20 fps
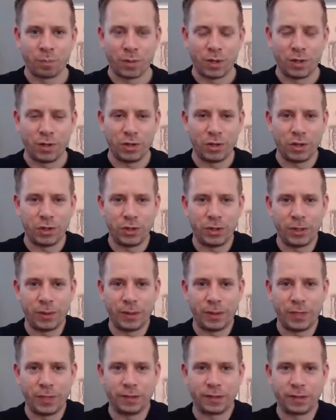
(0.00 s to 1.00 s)
You can do
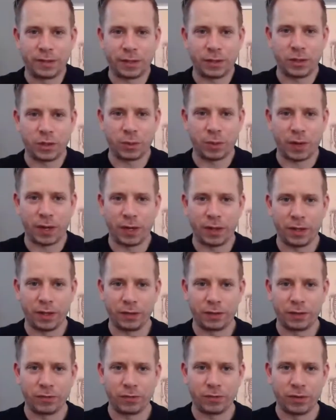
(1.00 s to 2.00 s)
it in such a way
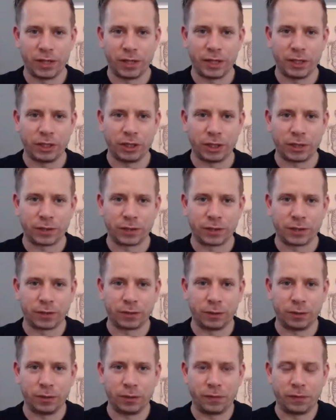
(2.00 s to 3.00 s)
that's really just
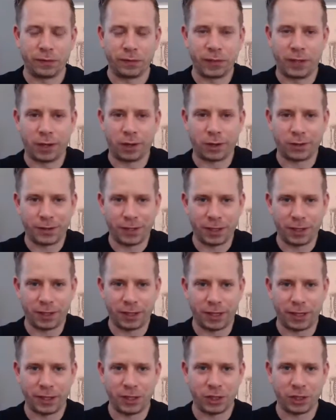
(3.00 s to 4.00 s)
sort of the
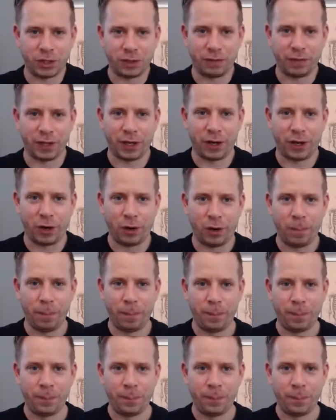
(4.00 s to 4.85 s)
articulation of the arm.